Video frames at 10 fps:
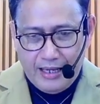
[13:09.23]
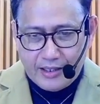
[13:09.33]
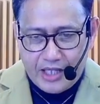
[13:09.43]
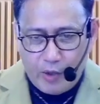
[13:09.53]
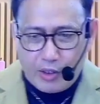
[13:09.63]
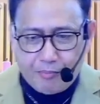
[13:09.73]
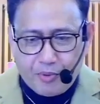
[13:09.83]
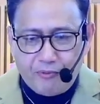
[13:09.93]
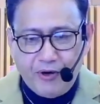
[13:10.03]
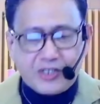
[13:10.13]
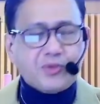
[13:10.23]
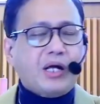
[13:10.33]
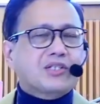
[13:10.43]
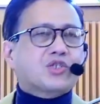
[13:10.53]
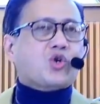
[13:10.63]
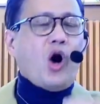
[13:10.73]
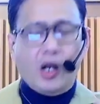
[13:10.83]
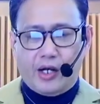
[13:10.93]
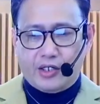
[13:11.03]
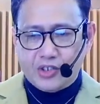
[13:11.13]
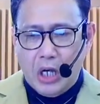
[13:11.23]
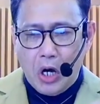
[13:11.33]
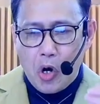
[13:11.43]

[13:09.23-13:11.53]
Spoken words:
They were professional scholars